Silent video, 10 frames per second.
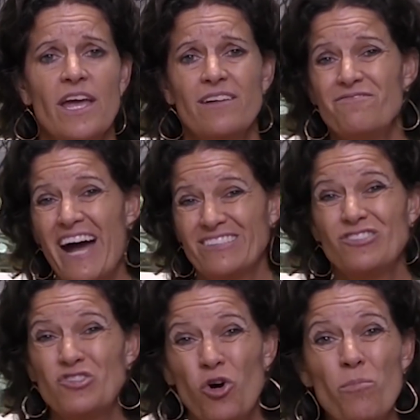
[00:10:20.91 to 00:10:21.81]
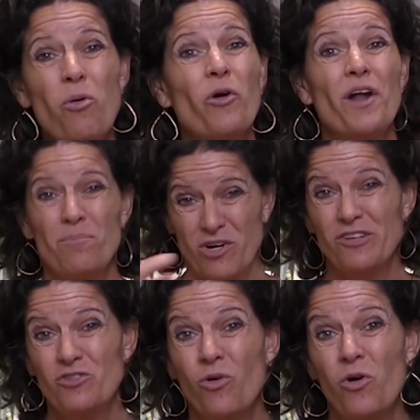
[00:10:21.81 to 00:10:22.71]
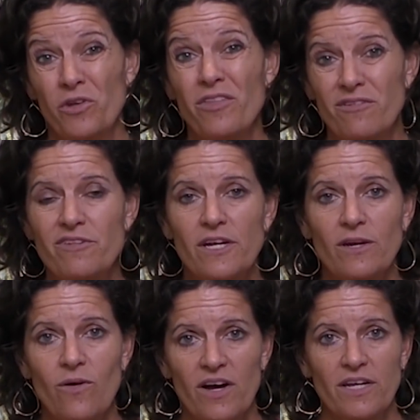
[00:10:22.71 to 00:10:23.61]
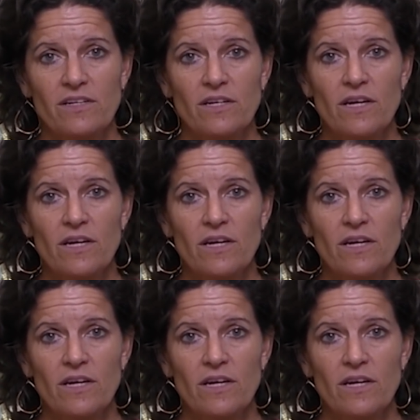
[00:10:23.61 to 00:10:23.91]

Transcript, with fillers: In fact, it's so important, I'm going to do a whole nother video on it.